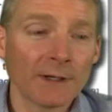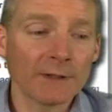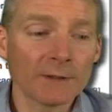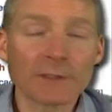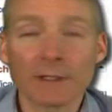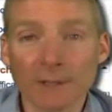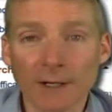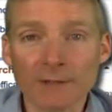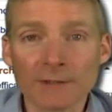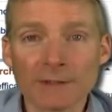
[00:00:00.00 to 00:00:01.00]
using an
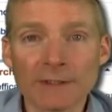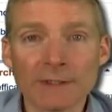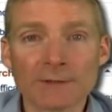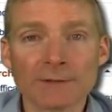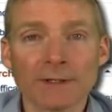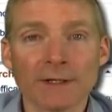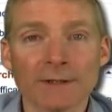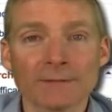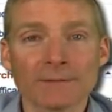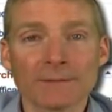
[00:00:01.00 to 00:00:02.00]
RCT
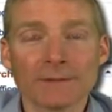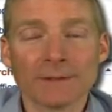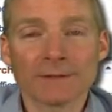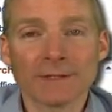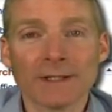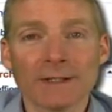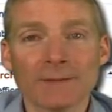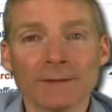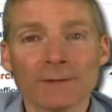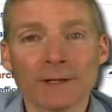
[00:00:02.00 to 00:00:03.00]
study,
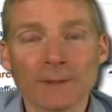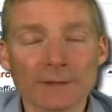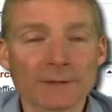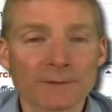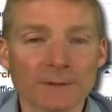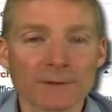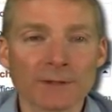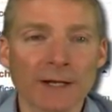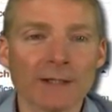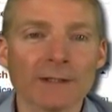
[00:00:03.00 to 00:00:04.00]
randomized controlled
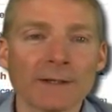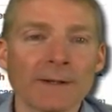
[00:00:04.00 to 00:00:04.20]
trial.